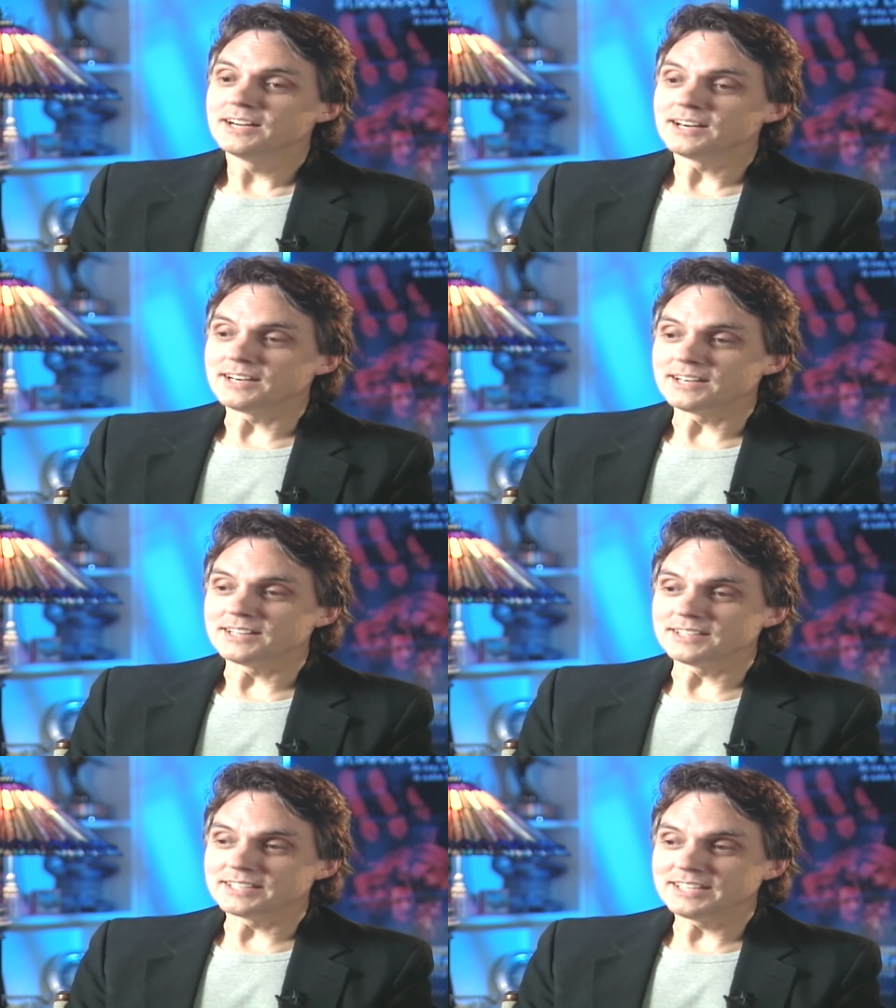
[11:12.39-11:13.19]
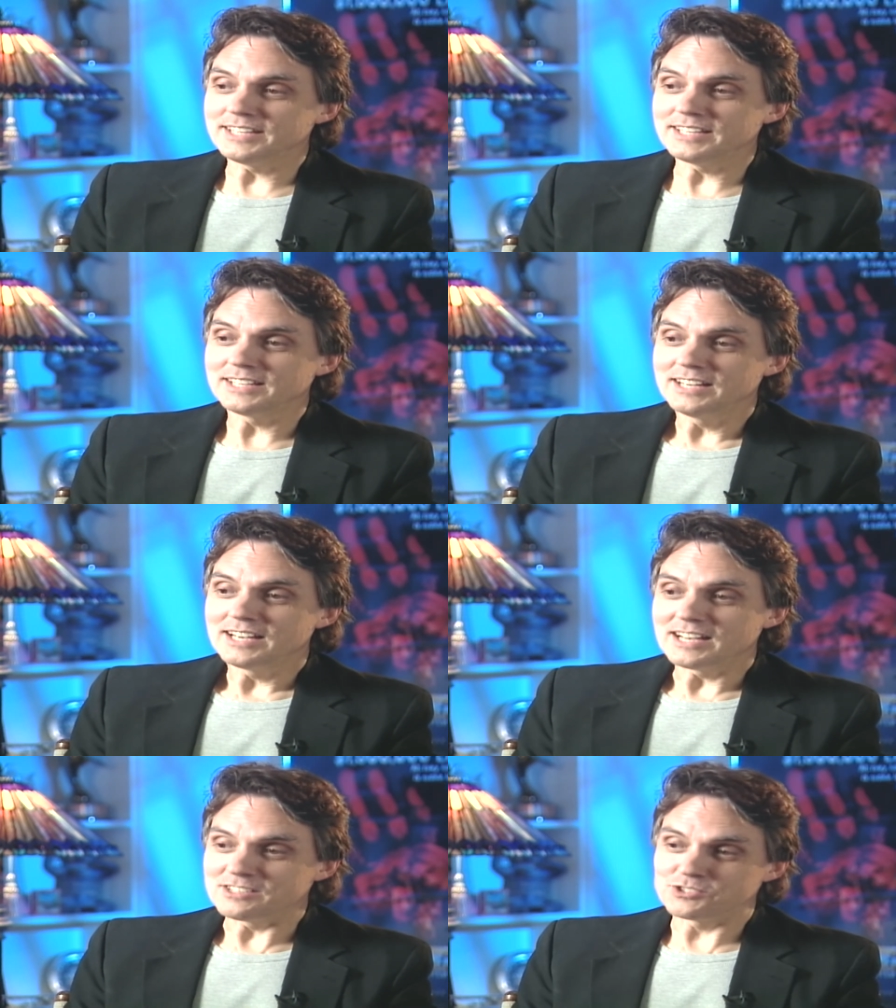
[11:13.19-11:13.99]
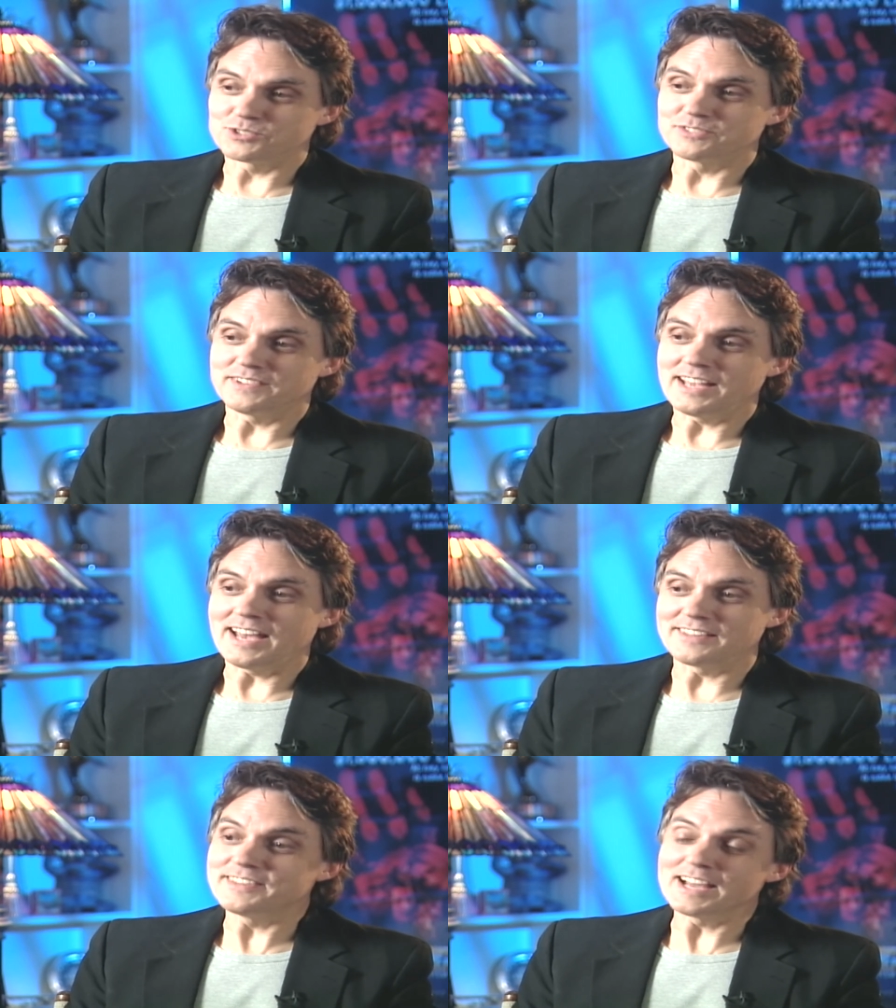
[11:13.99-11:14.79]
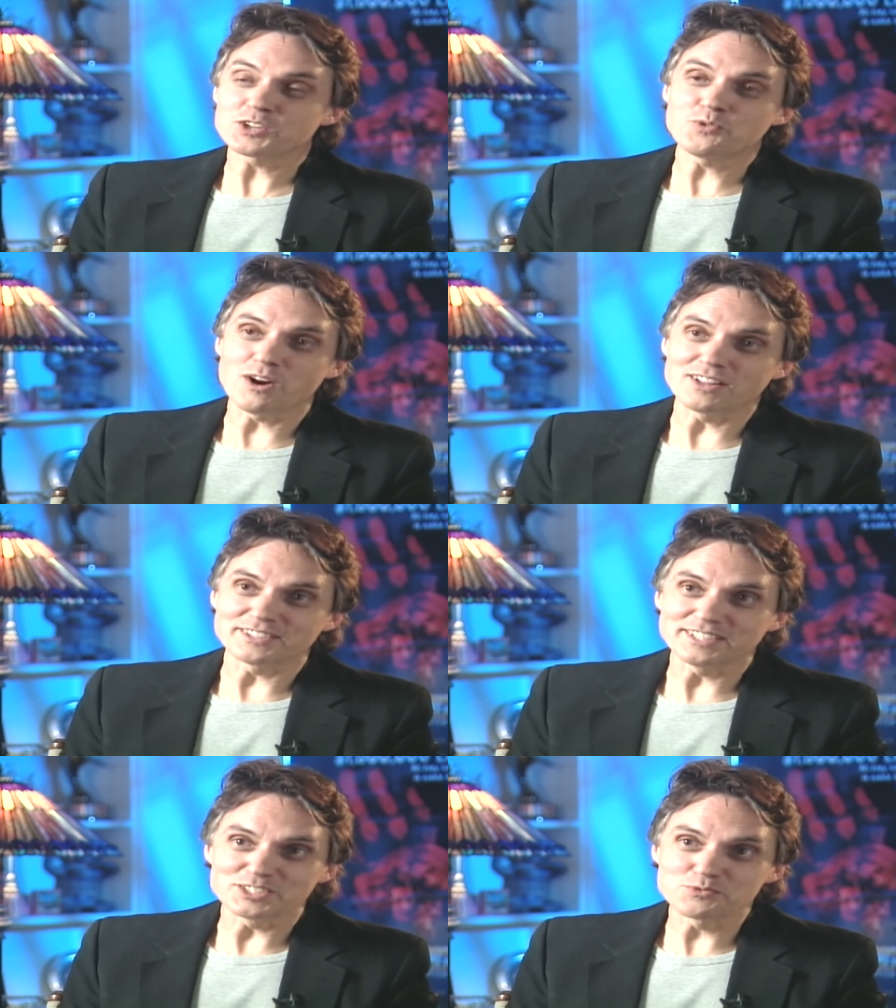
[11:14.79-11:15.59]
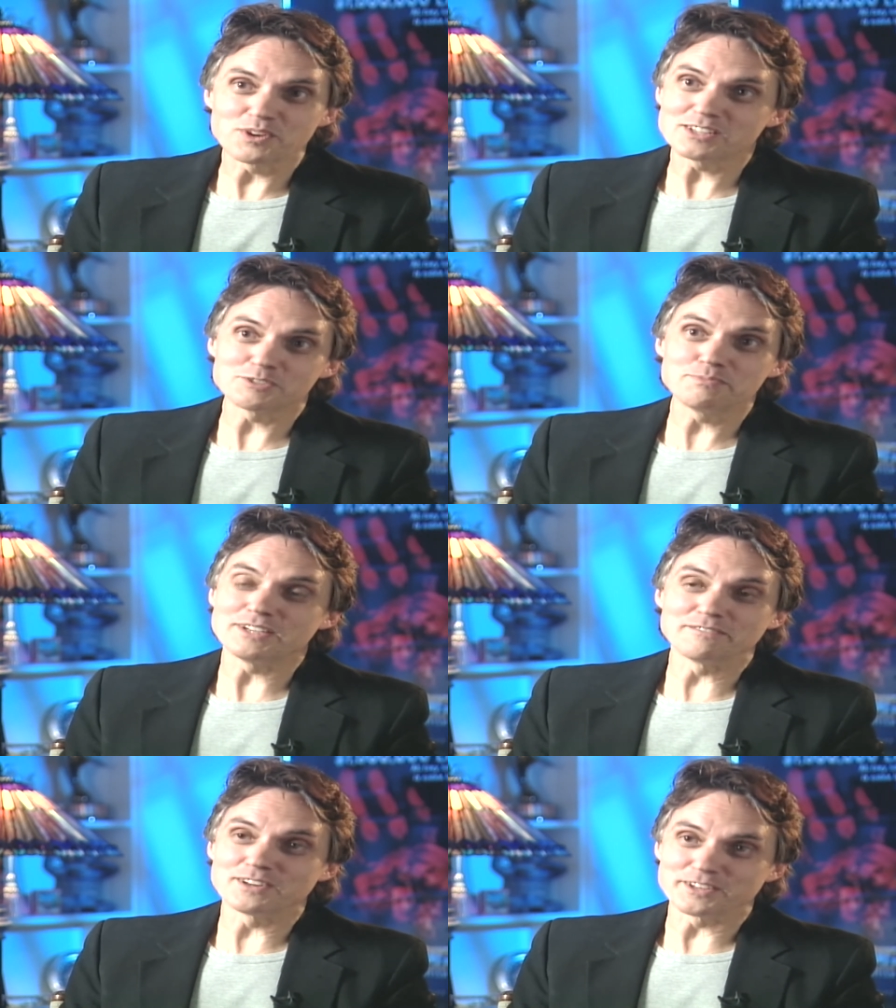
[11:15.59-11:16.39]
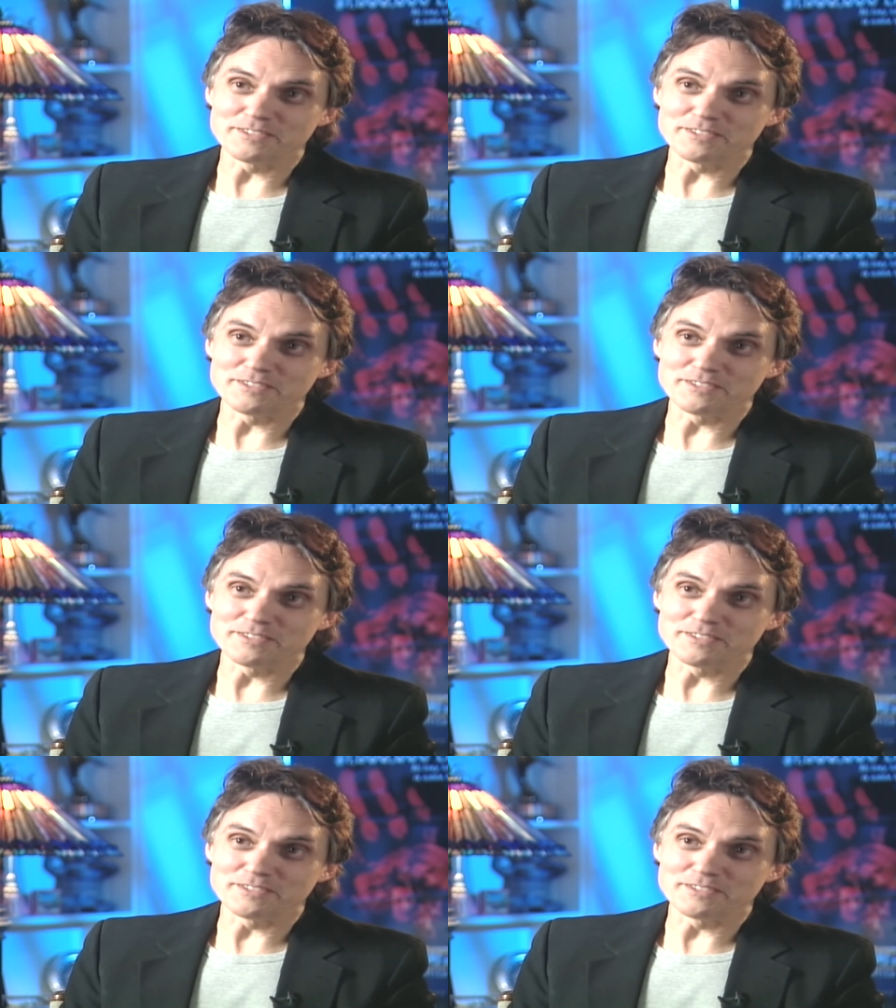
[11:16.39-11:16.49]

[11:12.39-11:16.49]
uh, he uh, sort of had that quality as well as being very